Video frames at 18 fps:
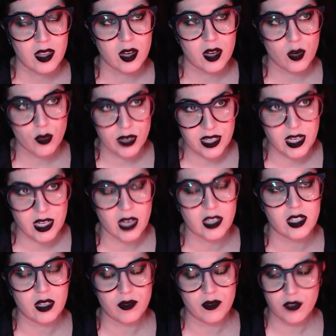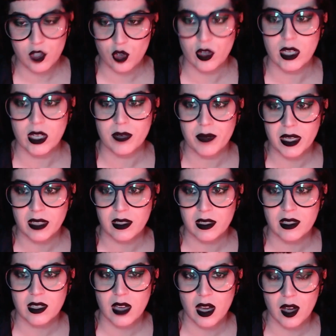a reductive
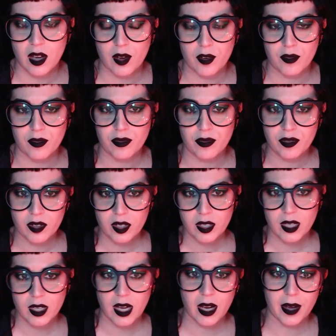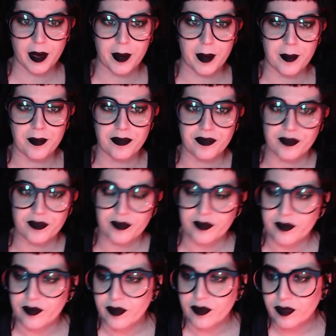treatment of um,
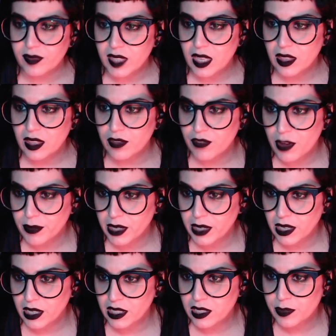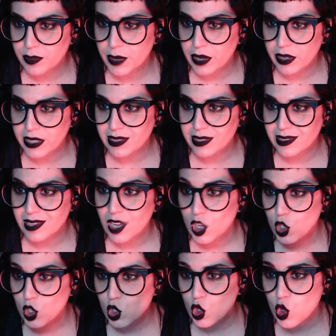the feminine experience.
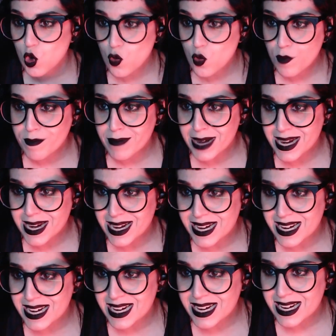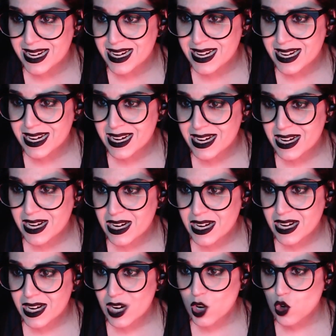To me.
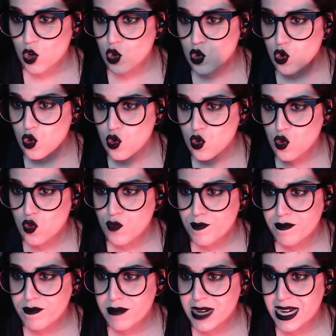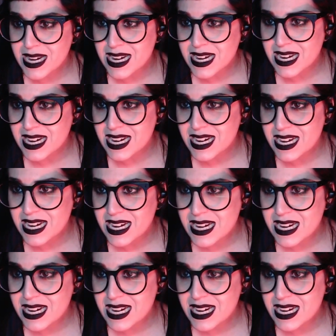To me.